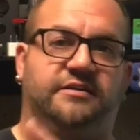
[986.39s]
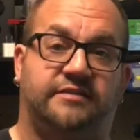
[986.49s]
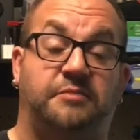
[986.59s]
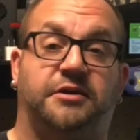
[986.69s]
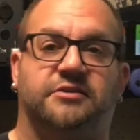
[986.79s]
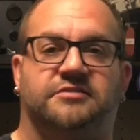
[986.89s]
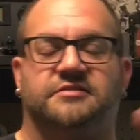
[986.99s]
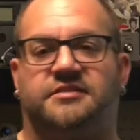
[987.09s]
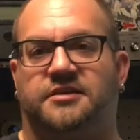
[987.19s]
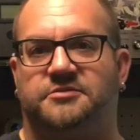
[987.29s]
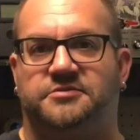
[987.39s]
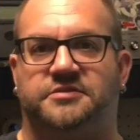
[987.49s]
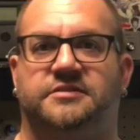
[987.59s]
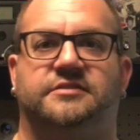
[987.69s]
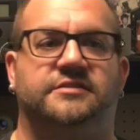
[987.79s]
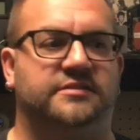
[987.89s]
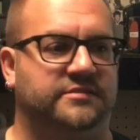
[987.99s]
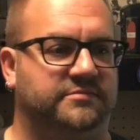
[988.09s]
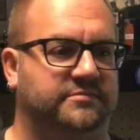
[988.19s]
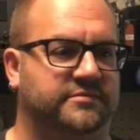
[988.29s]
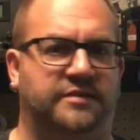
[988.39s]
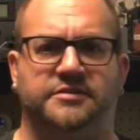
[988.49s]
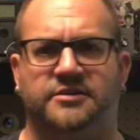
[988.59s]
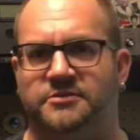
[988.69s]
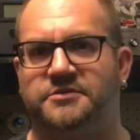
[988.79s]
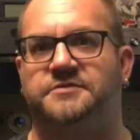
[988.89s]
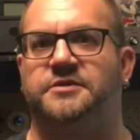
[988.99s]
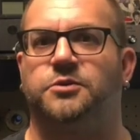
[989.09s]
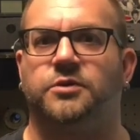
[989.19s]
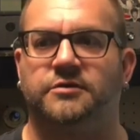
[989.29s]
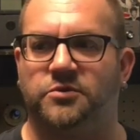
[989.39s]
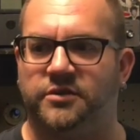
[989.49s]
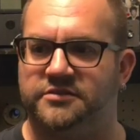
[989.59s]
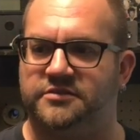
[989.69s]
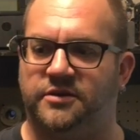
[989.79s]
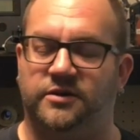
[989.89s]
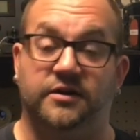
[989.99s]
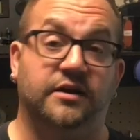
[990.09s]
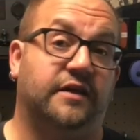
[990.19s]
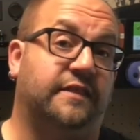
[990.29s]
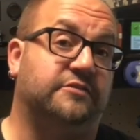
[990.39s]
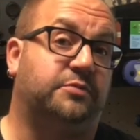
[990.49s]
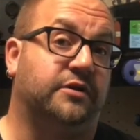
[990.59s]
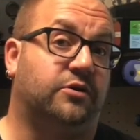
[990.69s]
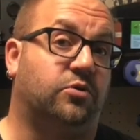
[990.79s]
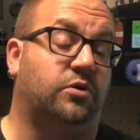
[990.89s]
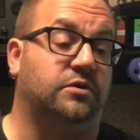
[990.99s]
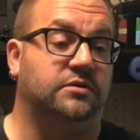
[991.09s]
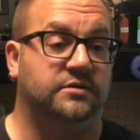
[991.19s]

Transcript: 10 meters instead of 17 or 15 or whatever it was. So that's pretty cool.